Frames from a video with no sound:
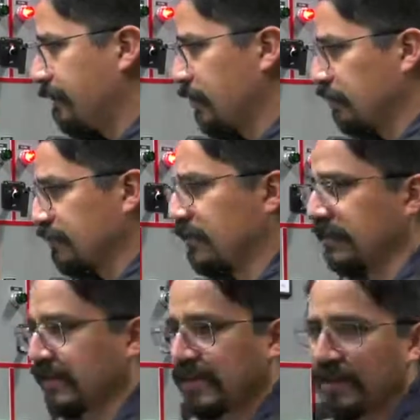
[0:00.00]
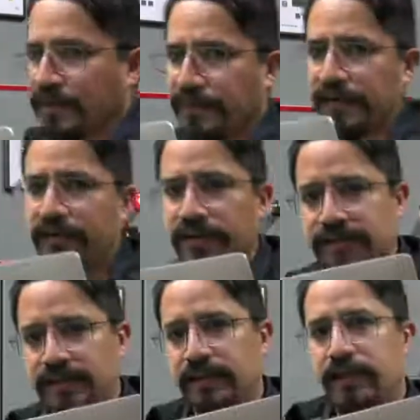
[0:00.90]
Those are the Caterpillars,
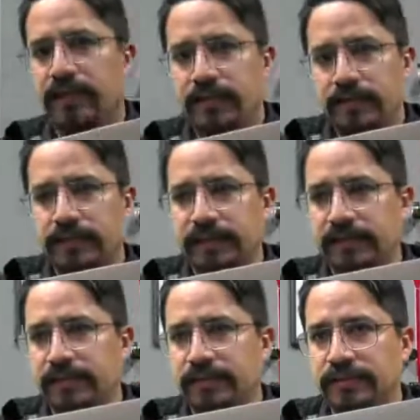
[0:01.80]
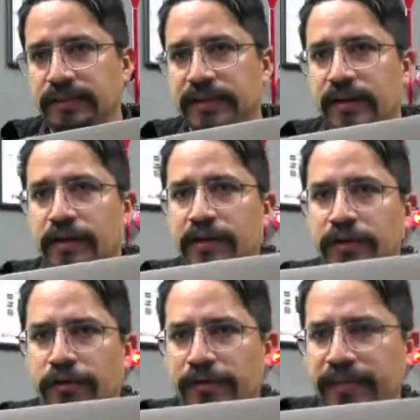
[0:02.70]
that they are in
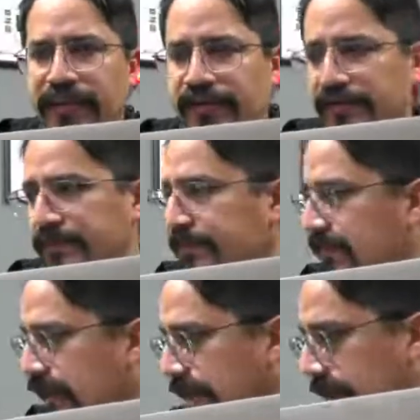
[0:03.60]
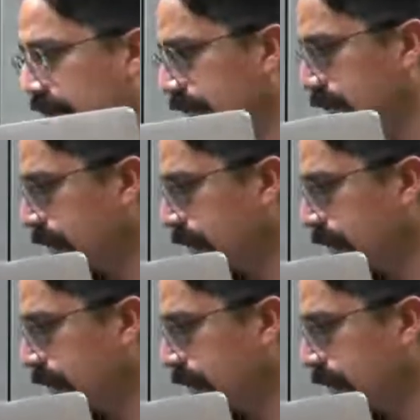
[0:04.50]
another building, and